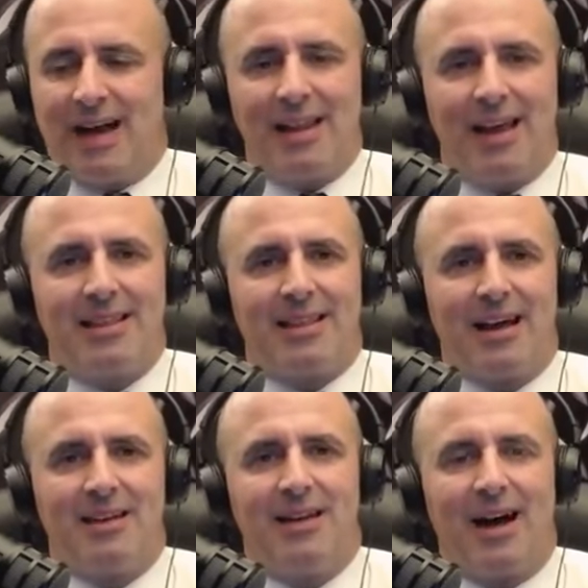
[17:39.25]
I like
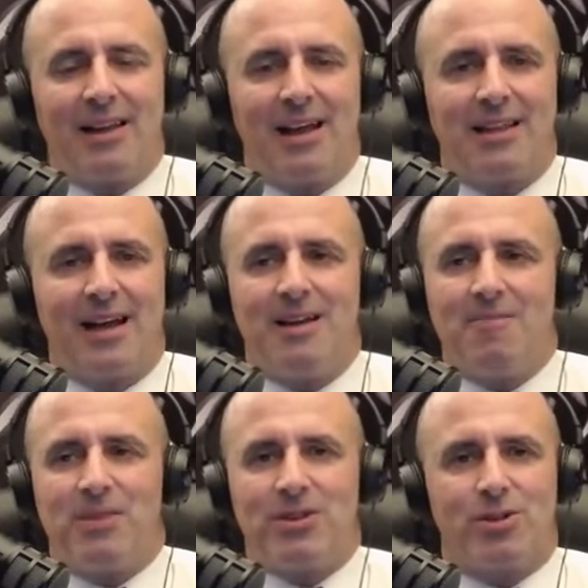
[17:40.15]
that. I like that.
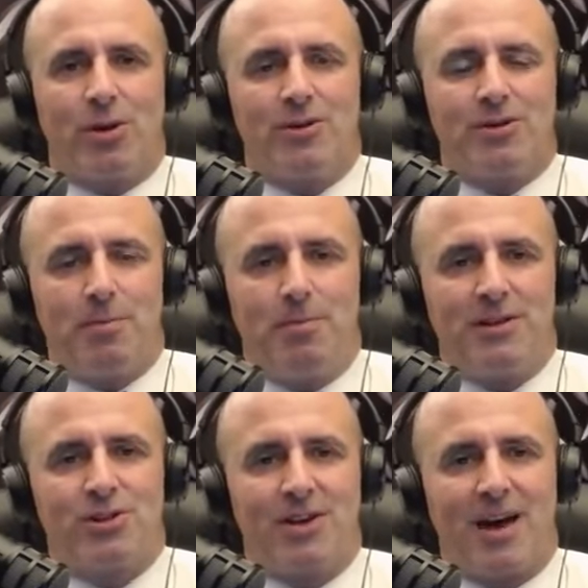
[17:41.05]
Let's throw in some
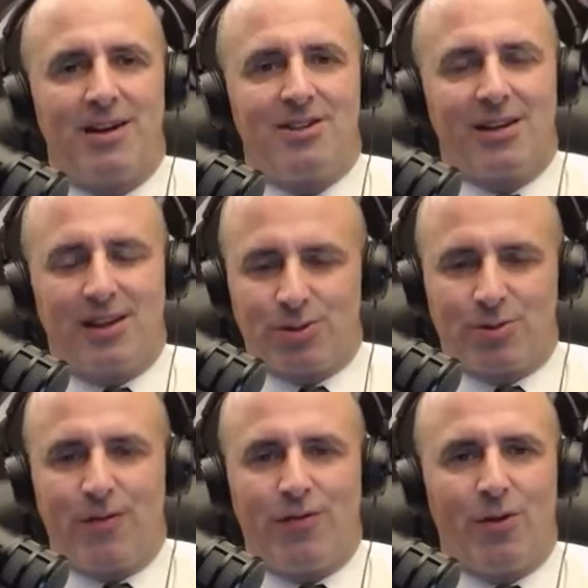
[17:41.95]
pit strategy. Let's
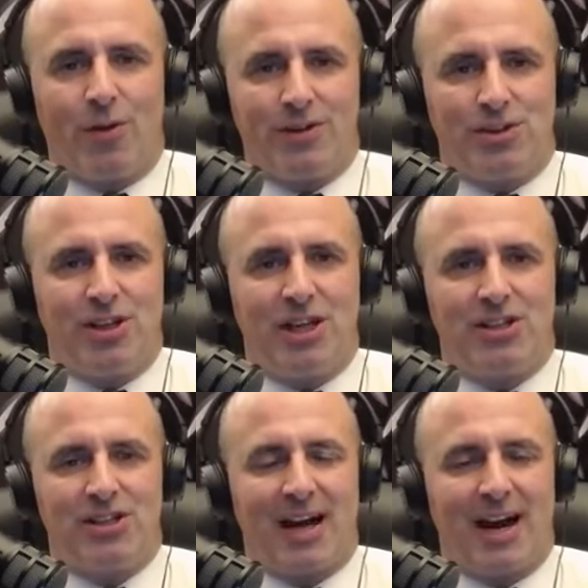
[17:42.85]
refuel. Let's
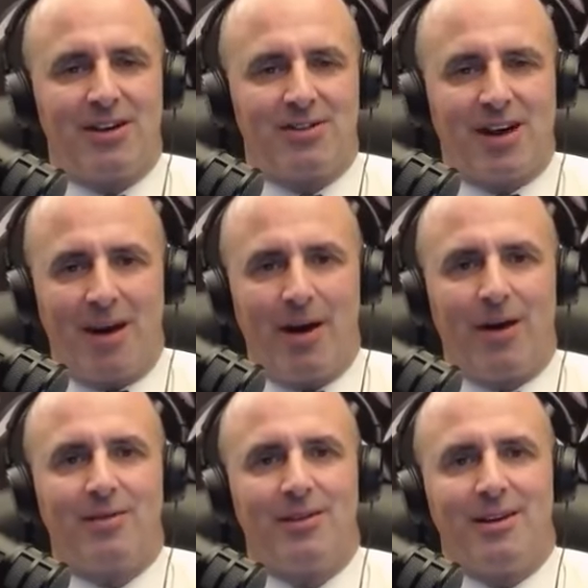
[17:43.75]
change tires. Come
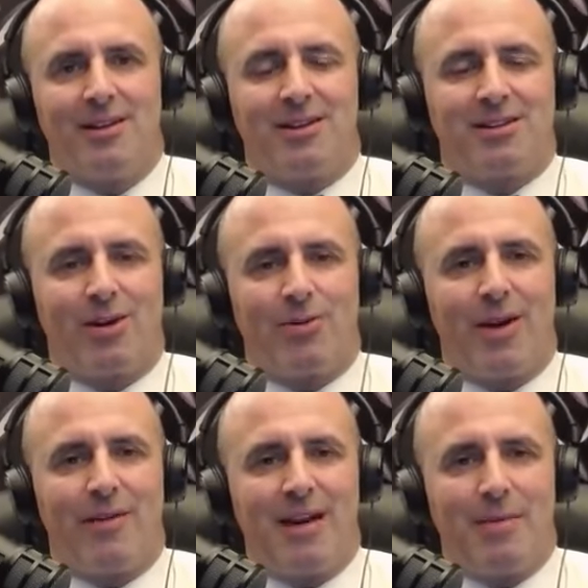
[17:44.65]
on. Let's get
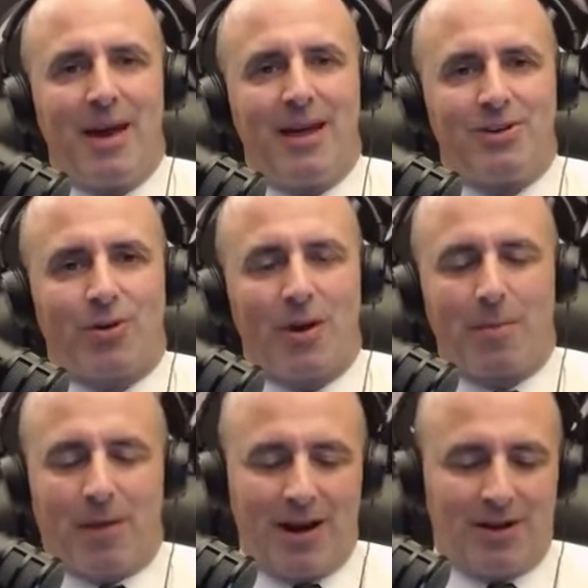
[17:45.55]
rid of any mandatory
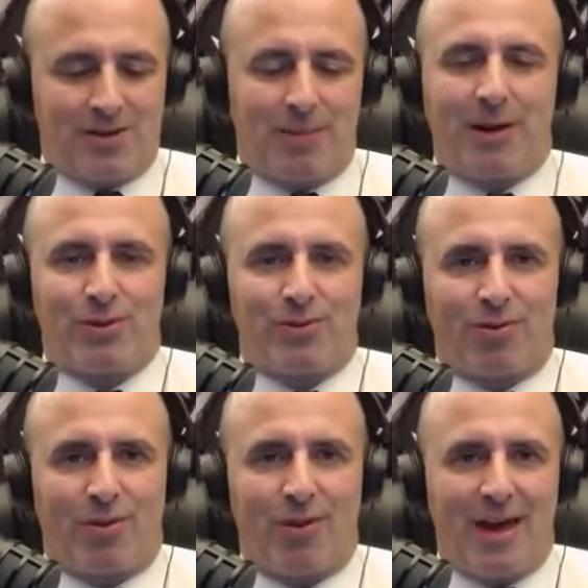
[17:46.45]
breaks. I might as well
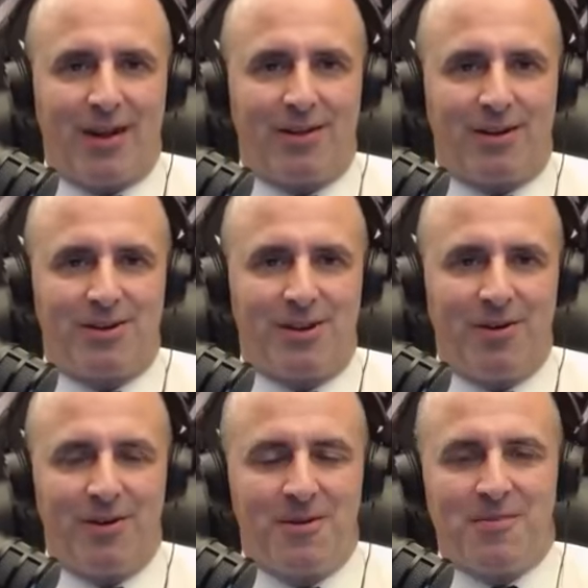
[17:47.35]
throw that in there
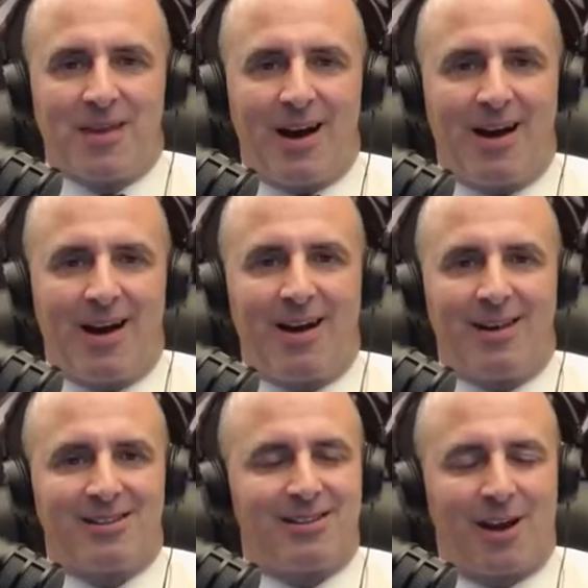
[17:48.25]
too.
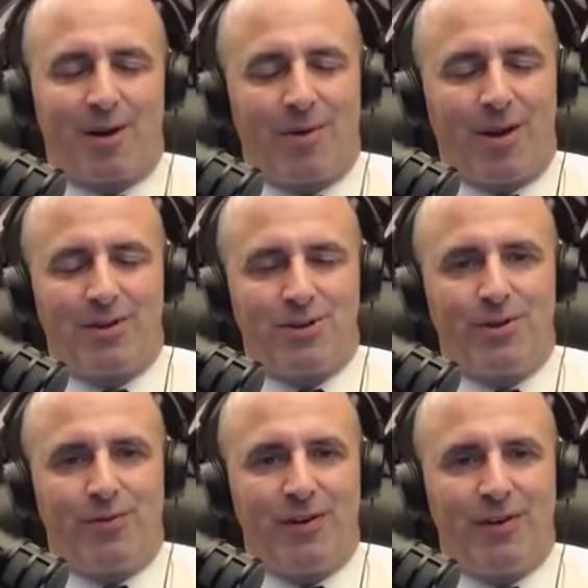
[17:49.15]
Uh, let's let them run the
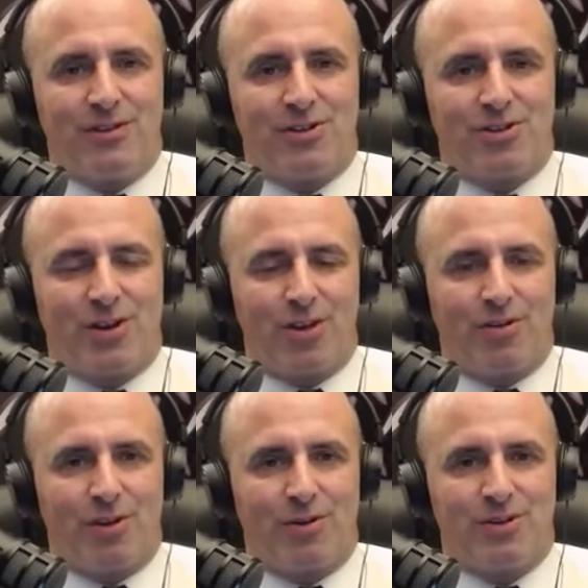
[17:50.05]
250 straight
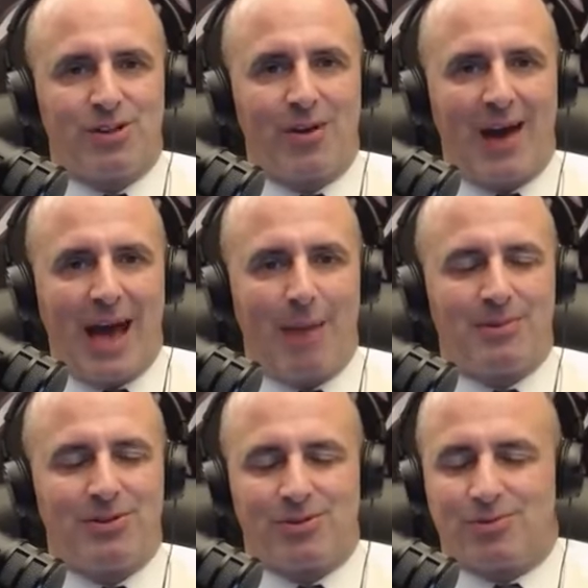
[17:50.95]
through and see what
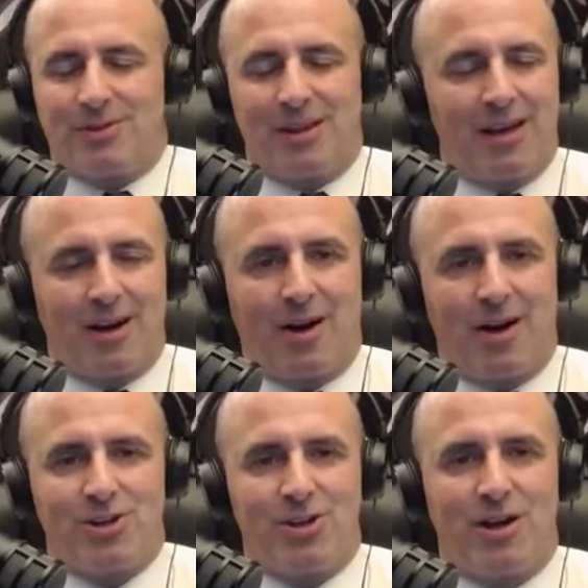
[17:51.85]
happens. You get a
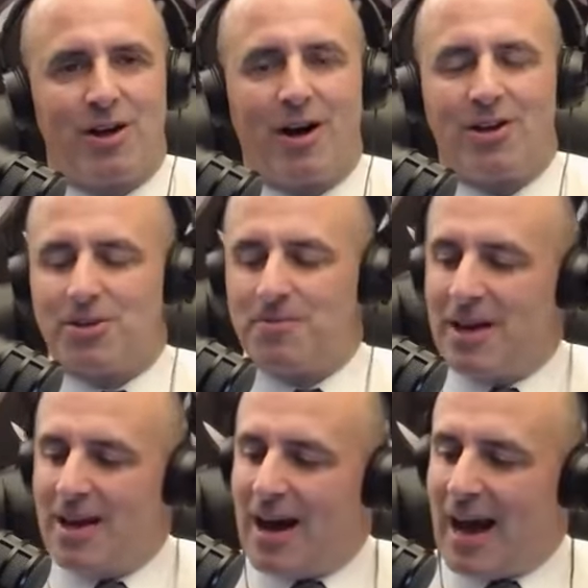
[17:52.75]
caution, you get a caution.
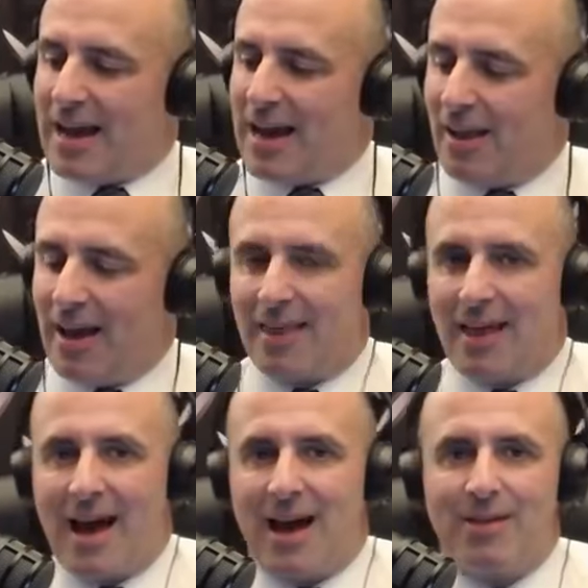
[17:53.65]
I kind of like
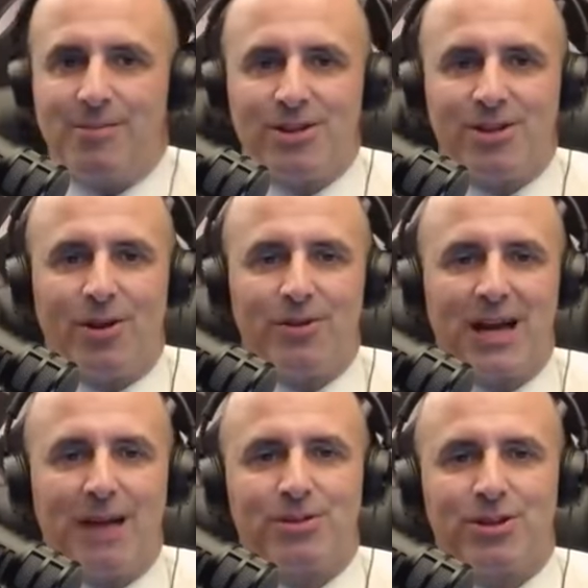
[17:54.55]
that. I miss the old
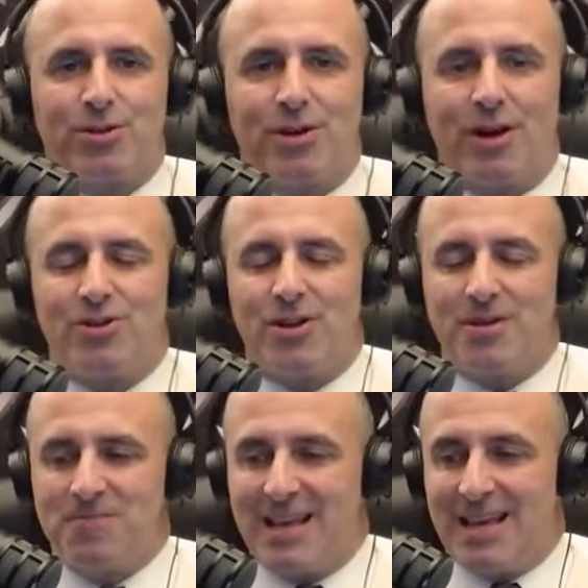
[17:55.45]
Thompson
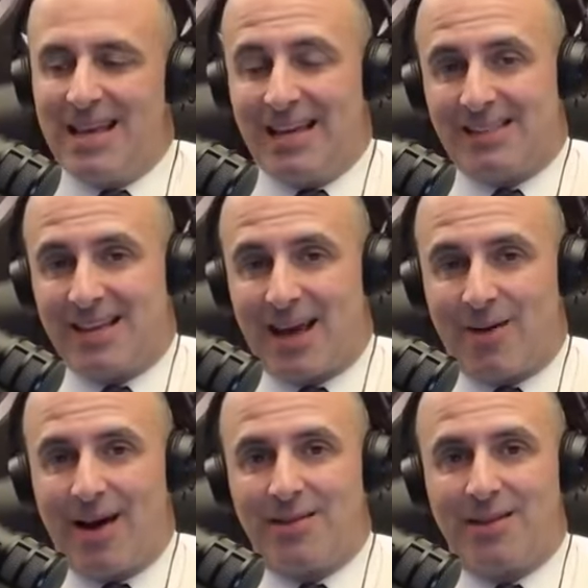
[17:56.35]
300. It's not
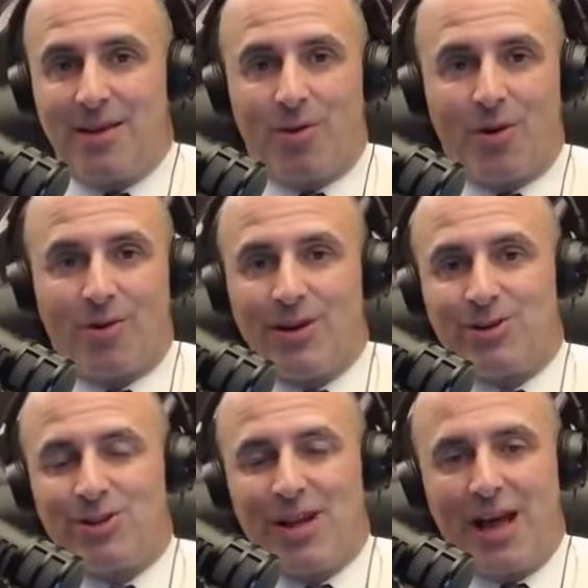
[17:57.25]
around anymore. The
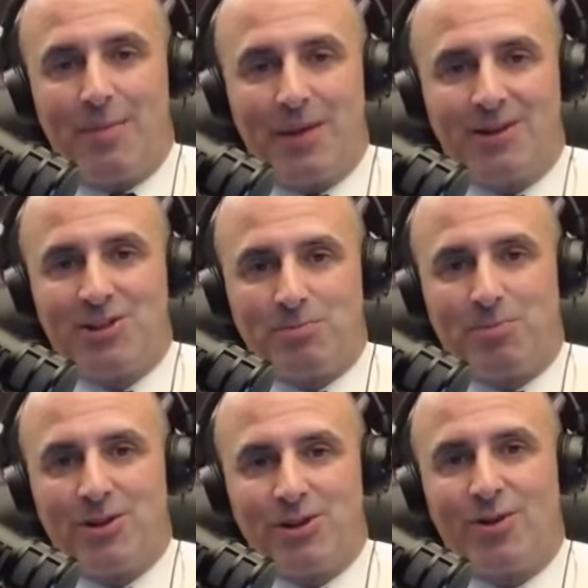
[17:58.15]
Race of Champions,
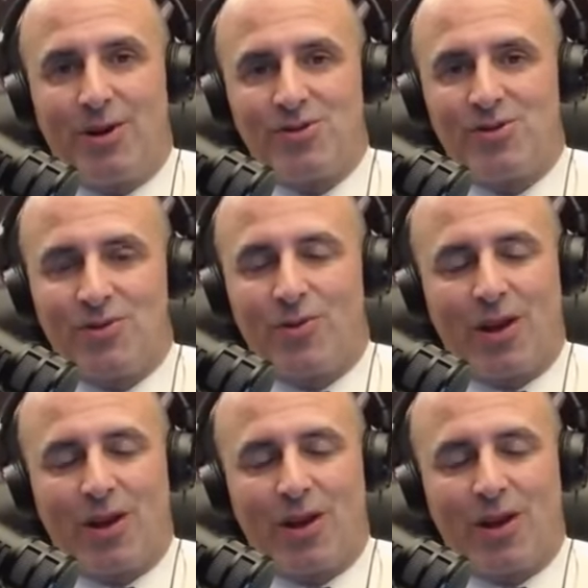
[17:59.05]
Bud 200.